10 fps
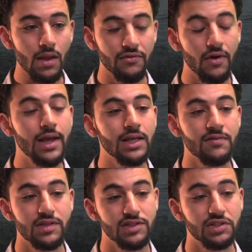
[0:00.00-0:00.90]
for any
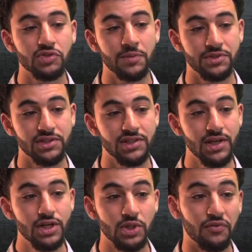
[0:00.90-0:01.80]
of these disruptions.
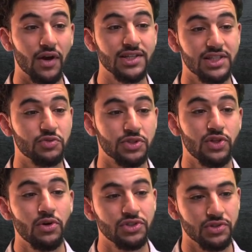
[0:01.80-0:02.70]
So for us, this was
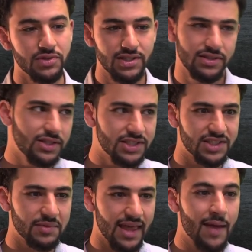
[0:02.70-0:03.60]
also this is
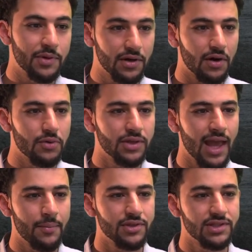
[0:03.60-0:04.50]
something that happened on our own
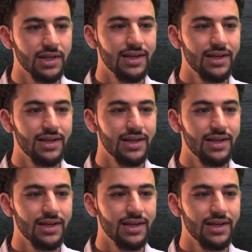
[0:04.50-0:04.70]
campus.